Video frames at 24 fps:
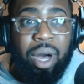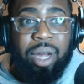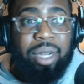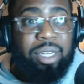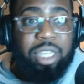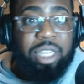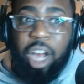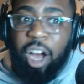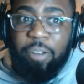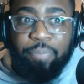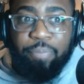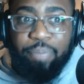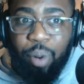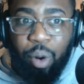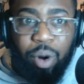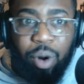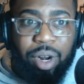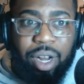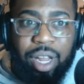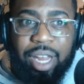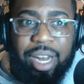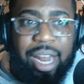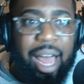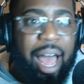Tuff
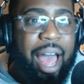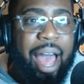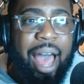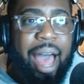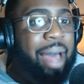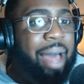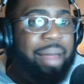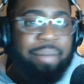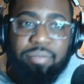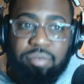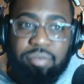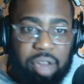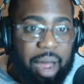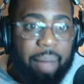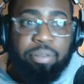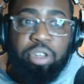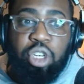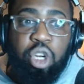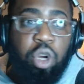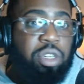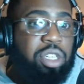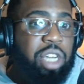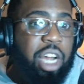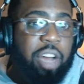Borland? I'm
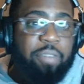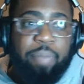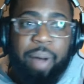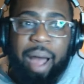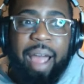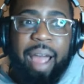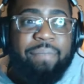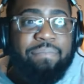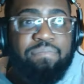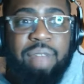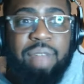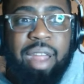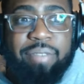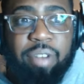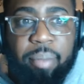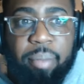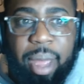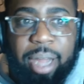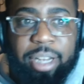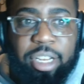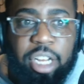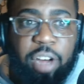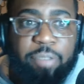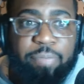sure I've never
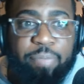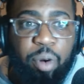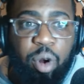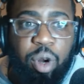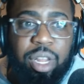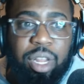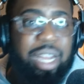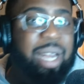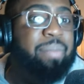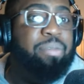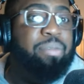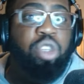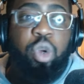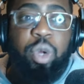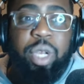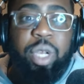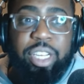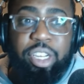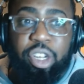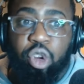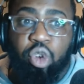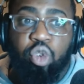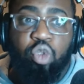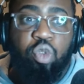met Tuff Borland. I'm sure he
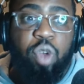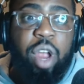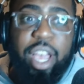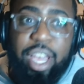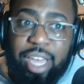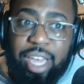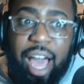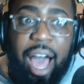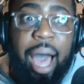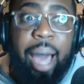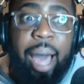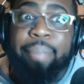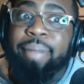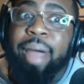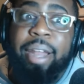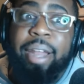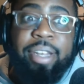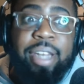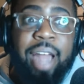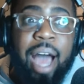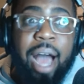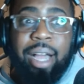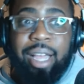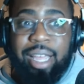is a great guy. I'm not
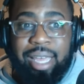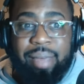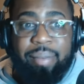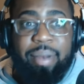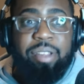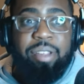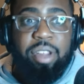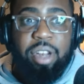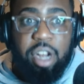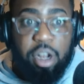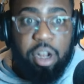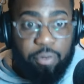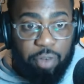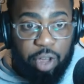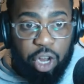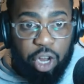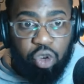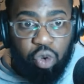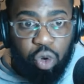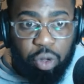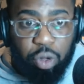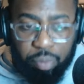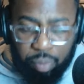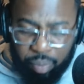knocking him as an
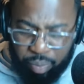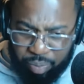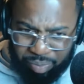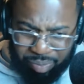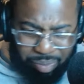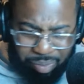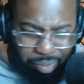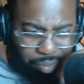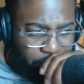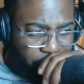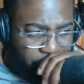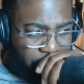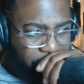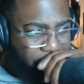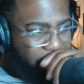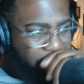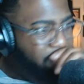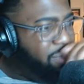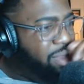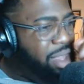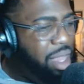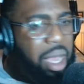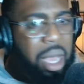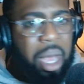individual.
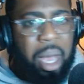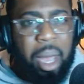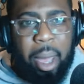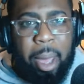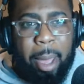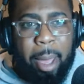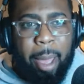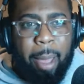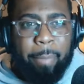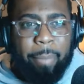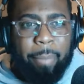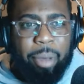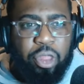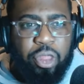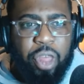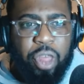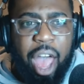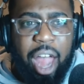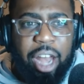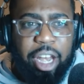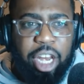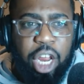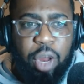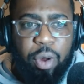But
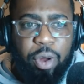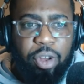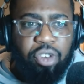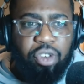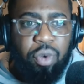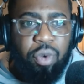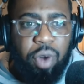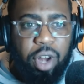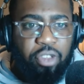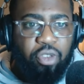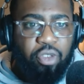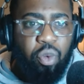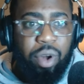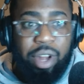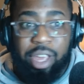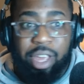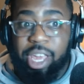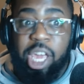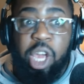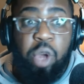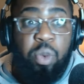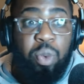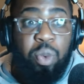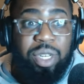that year in 2020,
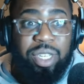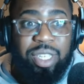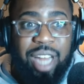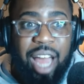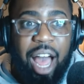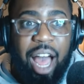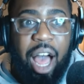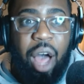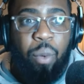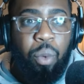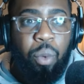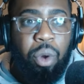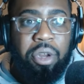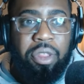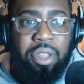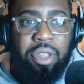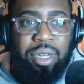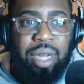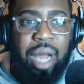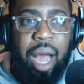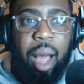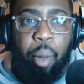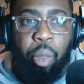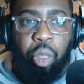he was not one of the
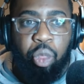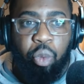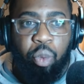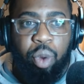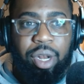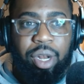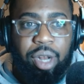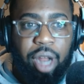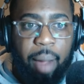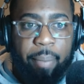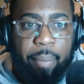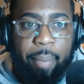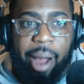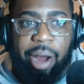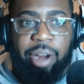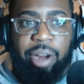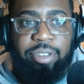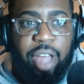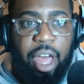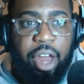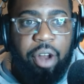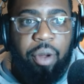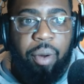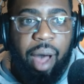top 3
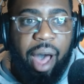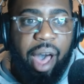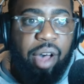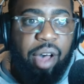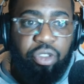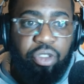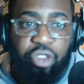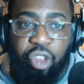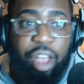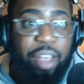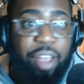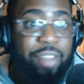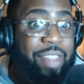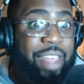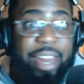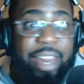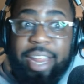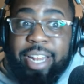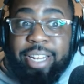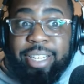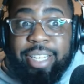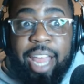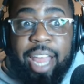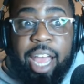linebackers at Ohio State. It
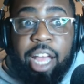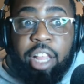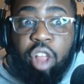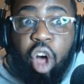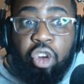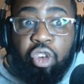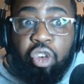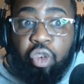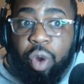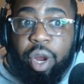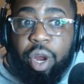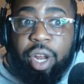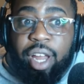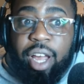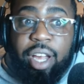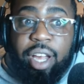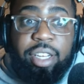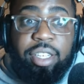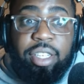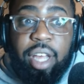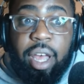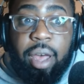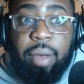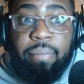didn't take long to
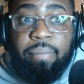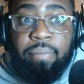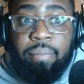realize that.